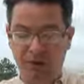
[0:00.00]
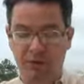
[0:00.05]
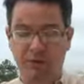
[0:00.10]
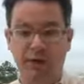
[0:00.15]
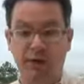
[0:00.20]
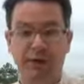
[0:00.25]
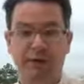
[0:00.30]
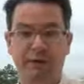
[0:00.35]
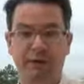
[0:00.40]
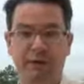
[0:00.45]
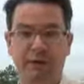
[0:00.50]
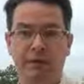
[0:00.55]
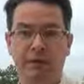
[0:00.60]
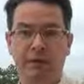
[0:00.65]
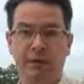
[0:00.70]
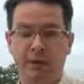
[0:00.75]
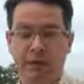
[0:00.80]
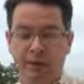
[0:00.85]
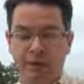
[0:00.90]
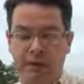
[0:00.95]
the rest of the
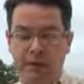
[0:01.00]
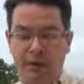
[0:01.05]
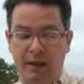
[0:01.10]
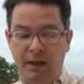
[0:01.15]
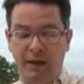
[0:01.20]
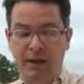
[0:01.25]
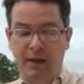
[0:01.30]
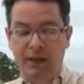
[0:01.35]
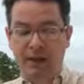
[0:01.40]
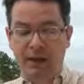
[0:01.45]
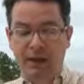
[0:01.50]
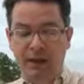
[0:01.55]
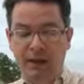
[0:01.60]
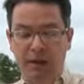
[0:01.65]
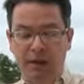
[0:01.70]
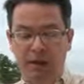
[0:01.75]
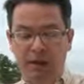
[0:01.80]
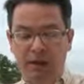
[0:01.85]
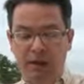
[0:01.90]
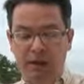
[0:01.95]
fish. It's not the
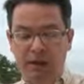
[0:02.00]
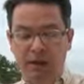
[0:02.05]
belly.